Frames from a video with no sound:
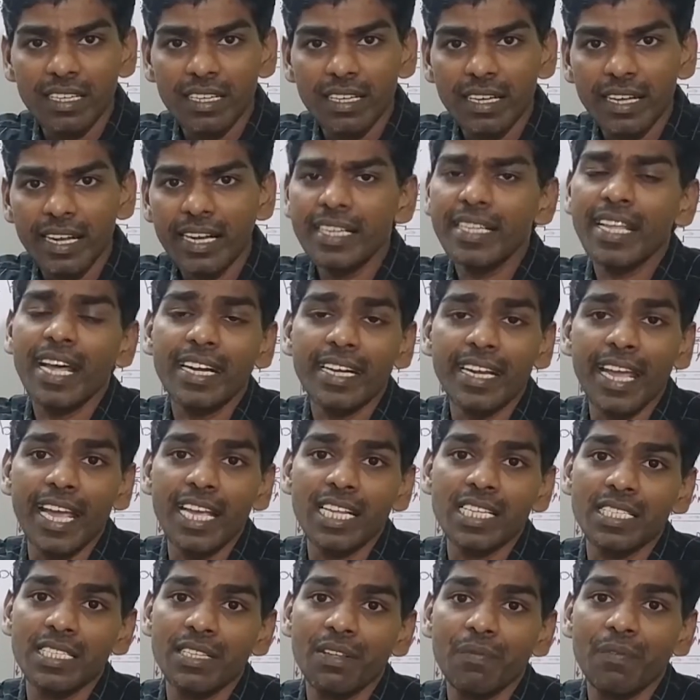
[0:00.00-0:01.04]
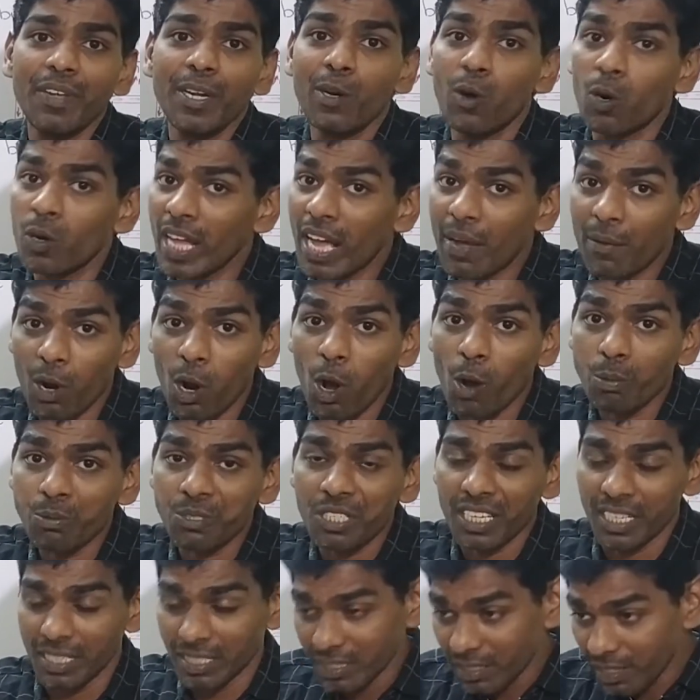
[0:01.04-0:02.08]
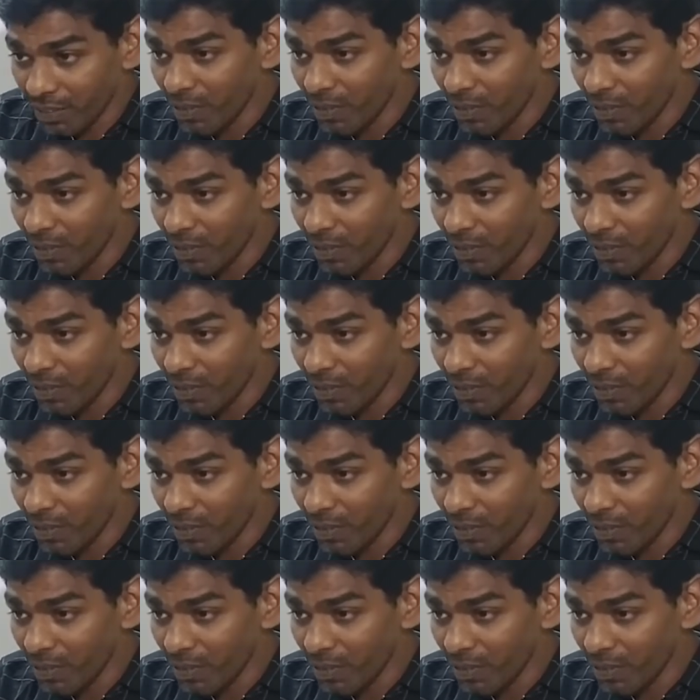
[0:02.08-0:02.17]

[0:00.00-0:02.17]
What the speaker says: In that case, we don't have an option.